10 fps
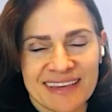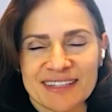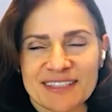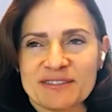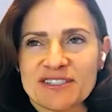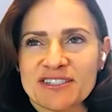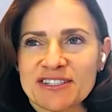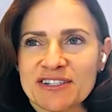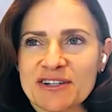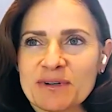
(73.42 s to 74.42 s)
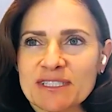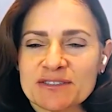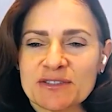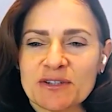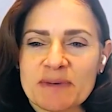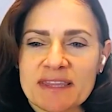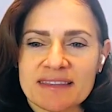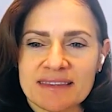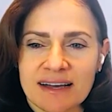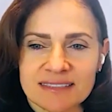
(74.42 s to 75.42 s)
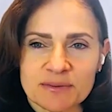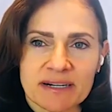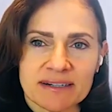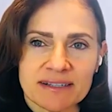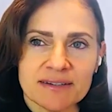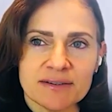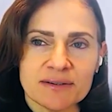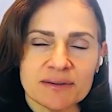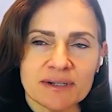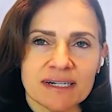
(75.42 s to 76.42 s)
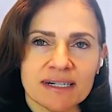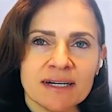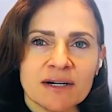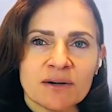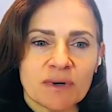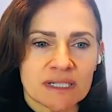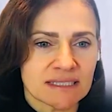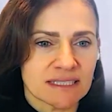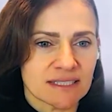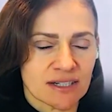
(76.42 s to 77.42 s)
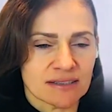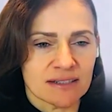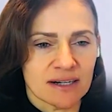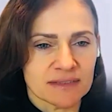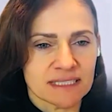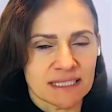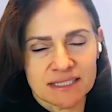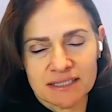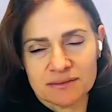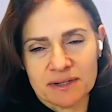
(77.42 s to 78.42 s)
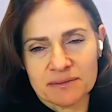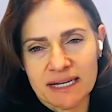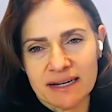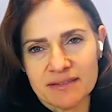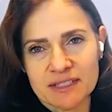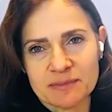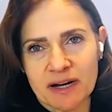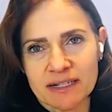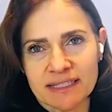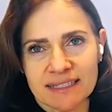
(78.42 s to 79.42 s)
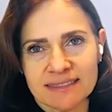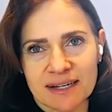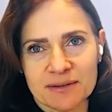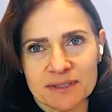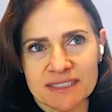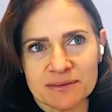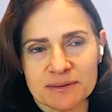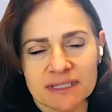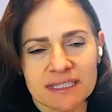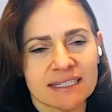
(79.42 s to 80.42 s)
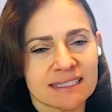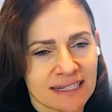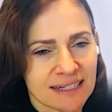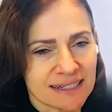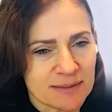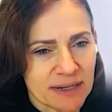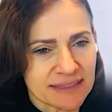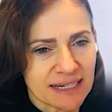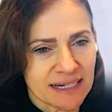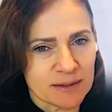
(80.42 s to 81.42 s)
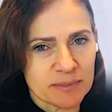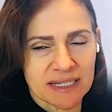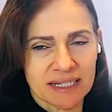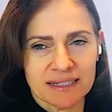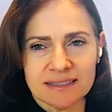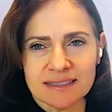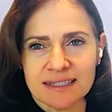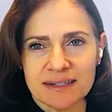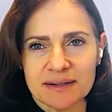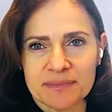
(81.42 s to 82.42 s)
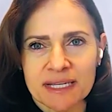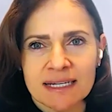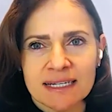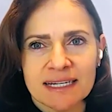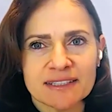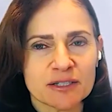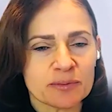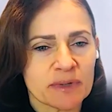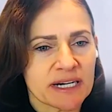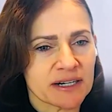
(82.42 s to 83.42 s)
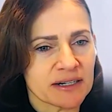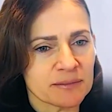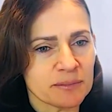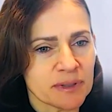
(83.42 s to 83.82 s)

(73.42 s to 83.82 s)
Thanks, Richard. Once you told me that that's where you wanted to start the conversation when we have this podcast, I was really excited about that because it's a rare